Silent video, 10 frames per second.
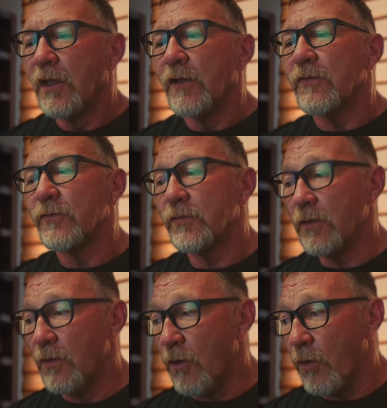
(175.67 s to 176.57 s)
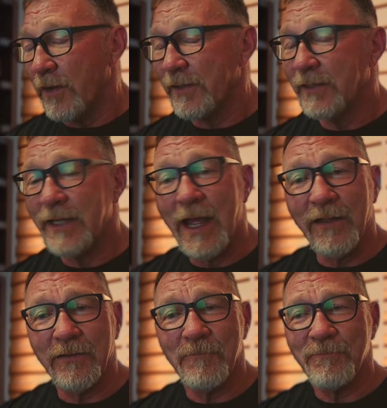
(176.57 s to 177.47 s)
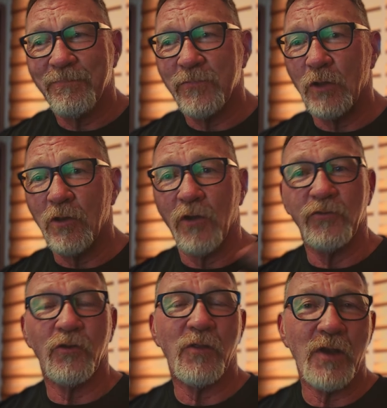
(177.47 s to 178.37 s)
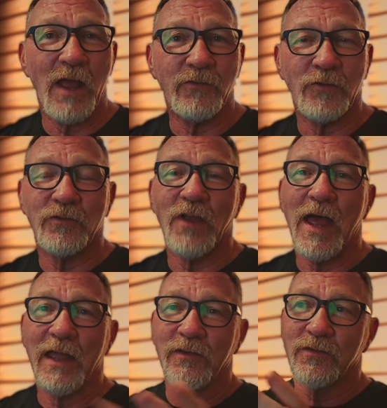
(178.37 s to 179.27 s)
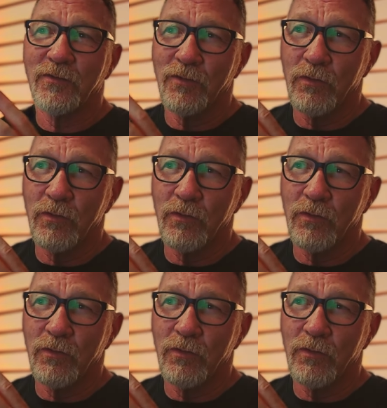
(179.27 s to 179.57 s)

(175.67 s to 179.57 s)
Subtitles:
So yeah, the larger the nozzle size,